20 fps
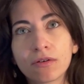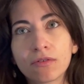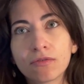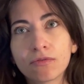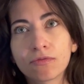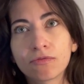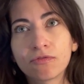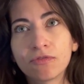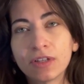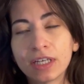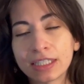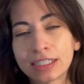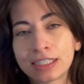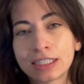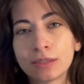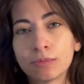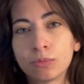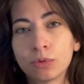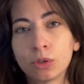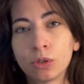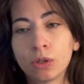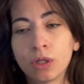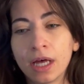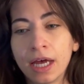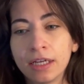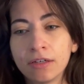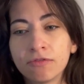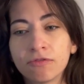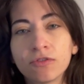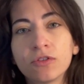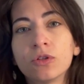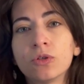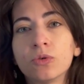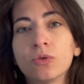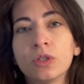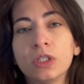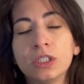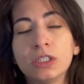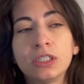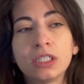flexible and
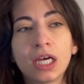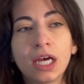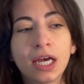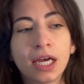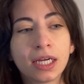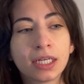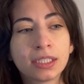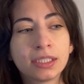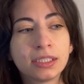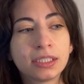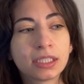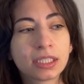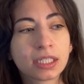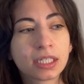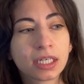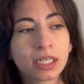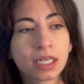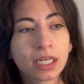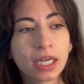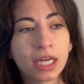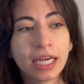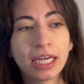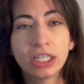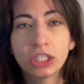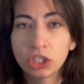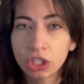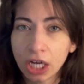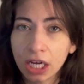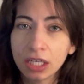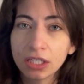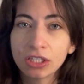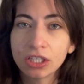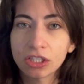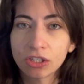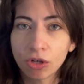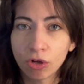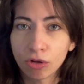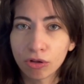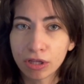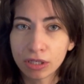fluid, and it
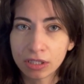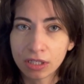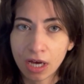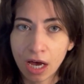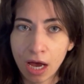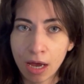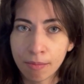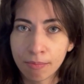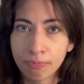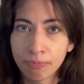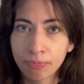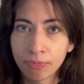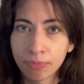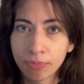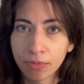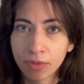changes all the time.